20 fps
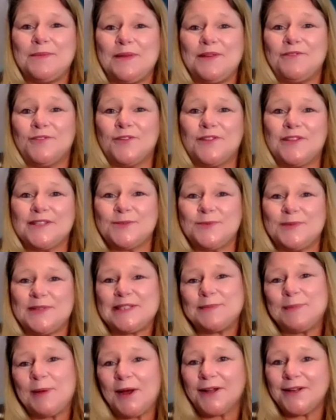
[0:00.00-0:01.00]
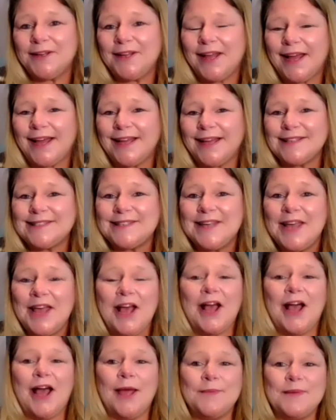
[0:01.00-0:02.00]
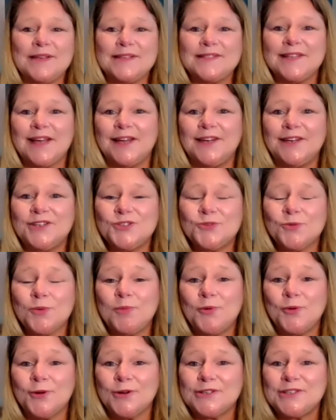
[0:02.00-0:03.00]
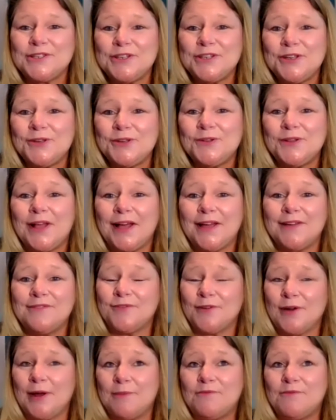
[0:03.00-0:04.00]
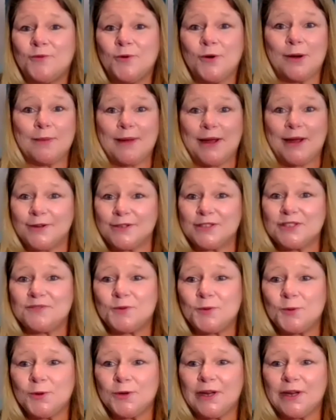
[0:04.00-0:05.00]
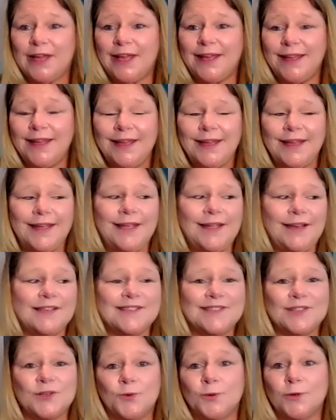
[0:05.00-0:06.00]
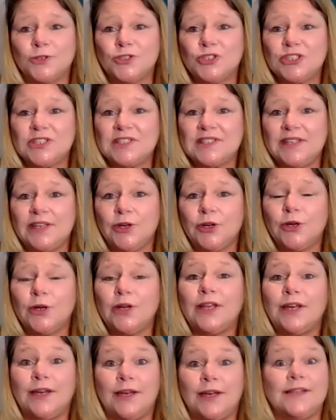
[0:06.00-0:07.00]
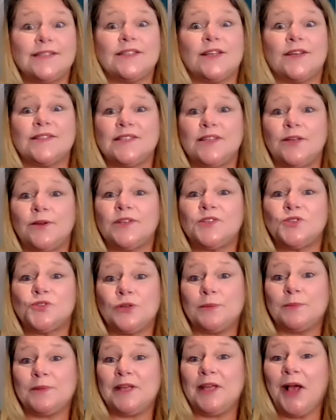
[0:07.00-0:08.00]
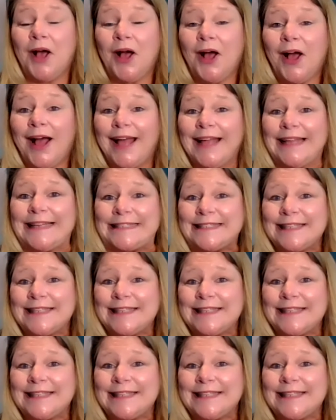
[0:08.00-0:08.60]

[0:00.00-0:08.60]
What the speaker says: me for this week's podcast. I'm excited to report to you live from Fort Myers, Florida. It is gorgeous here, and it is also extremely hot.